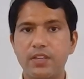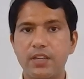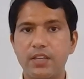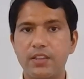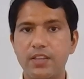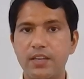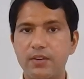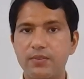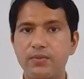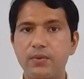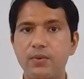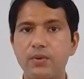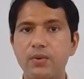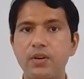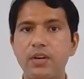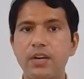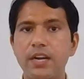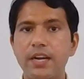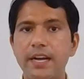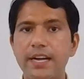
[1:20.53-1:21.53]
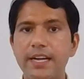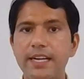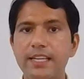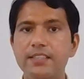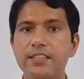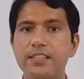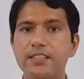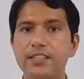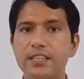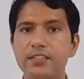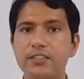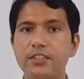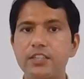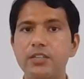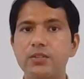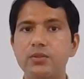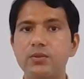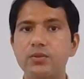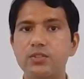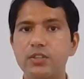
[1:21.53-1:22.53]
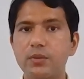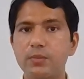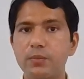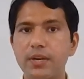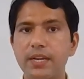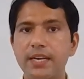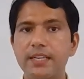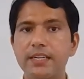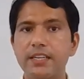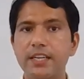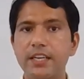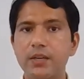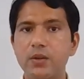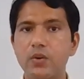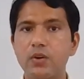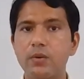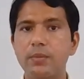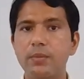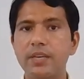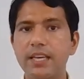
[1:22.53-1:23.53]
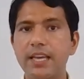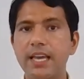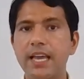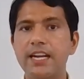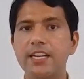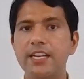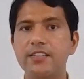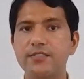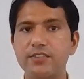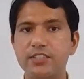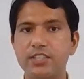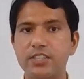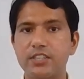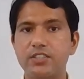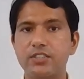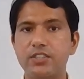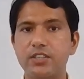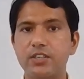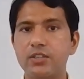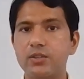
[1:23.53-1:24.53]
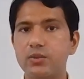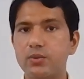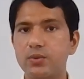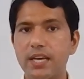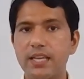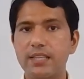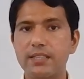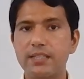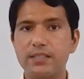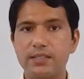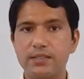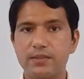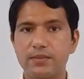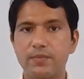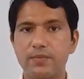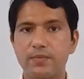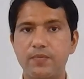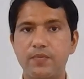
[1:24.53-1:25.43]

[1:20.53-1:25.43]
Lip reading: Therefore, it is necessary to simulate economy and infrastructure together.